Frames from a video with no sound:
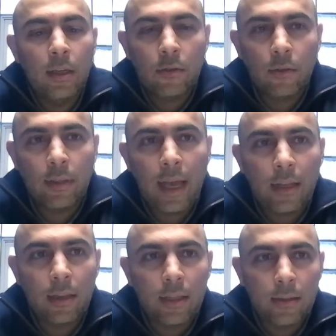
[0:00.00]
So that
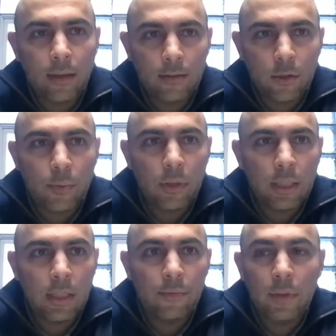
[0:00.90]
leads us to
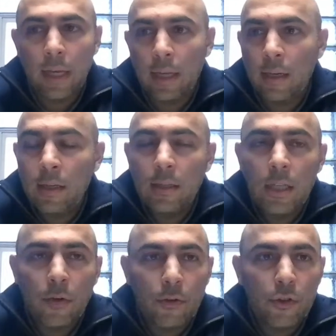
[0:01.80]
believe that
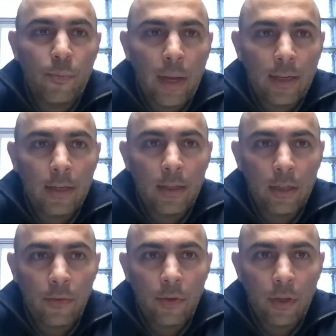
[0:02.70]
there were
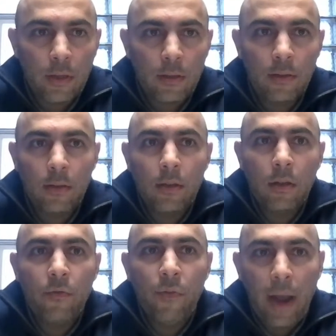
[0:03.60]
speculative
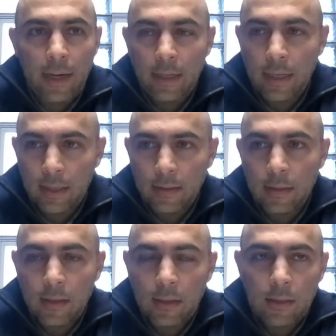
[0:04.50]
findings
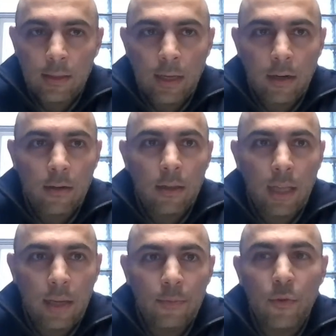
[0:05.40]
that are
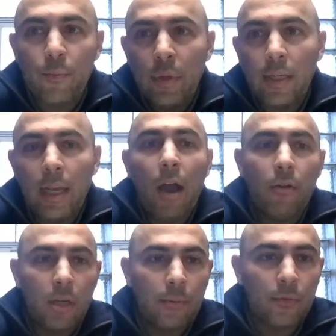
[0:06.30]
claimed to be
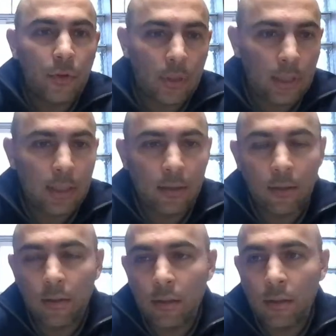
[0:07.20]
outcomes for
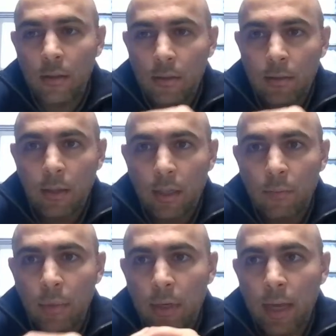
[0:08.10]
clinical study,
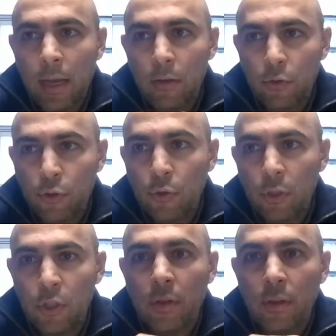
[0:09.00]
but not
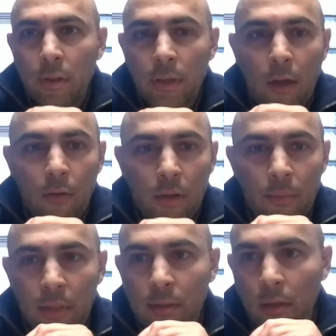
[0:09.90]
truly an outcome
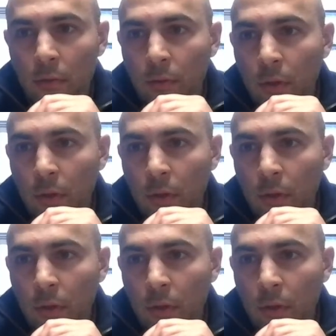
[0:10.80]
itself.